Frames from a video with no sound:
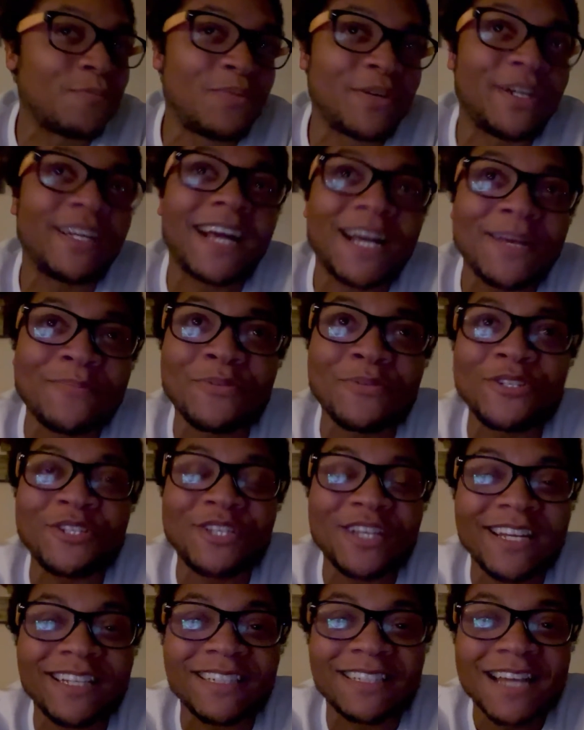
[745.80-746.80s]
but I
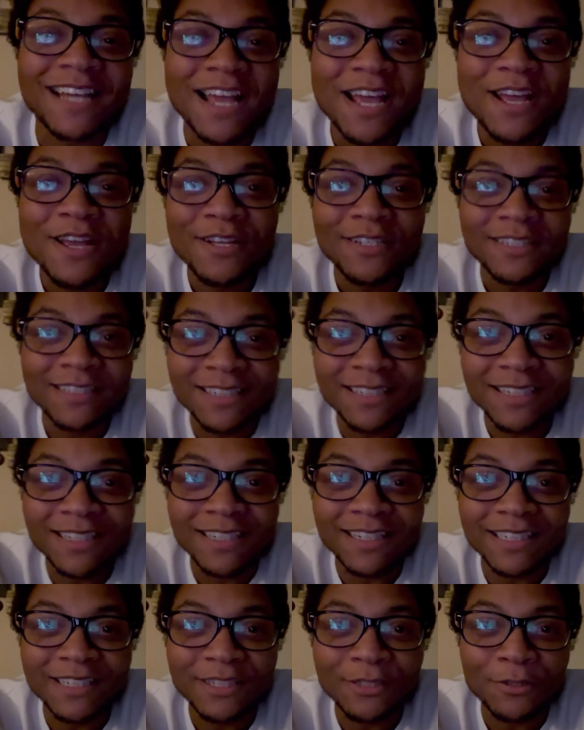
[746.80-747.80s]
appreciate
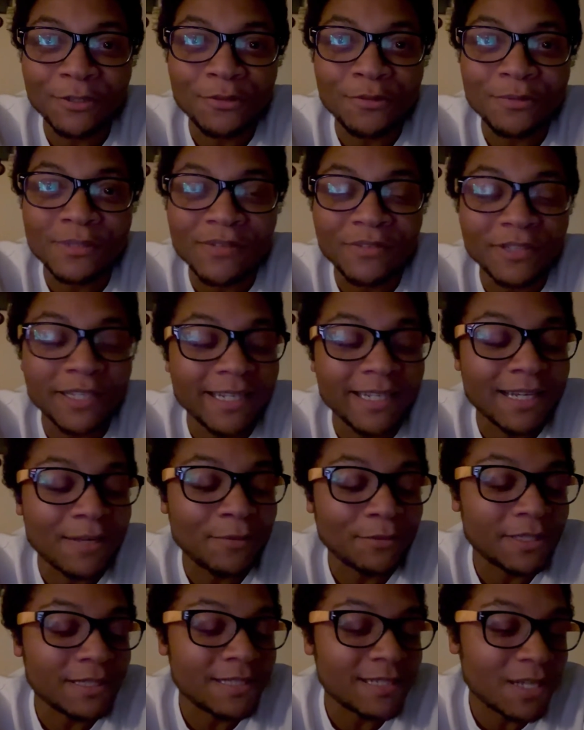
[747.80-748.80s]
uh, you know, you definitely hanging out
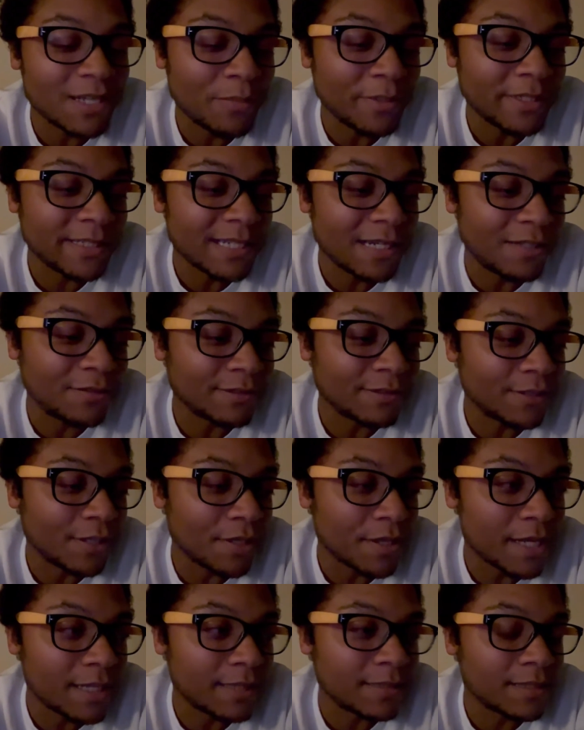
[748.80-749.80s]
with us and helping us out and all
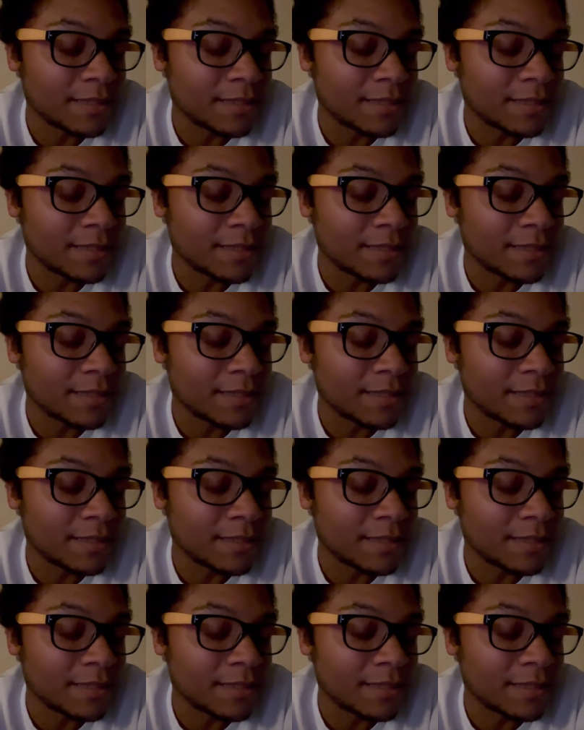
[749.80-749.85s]
that.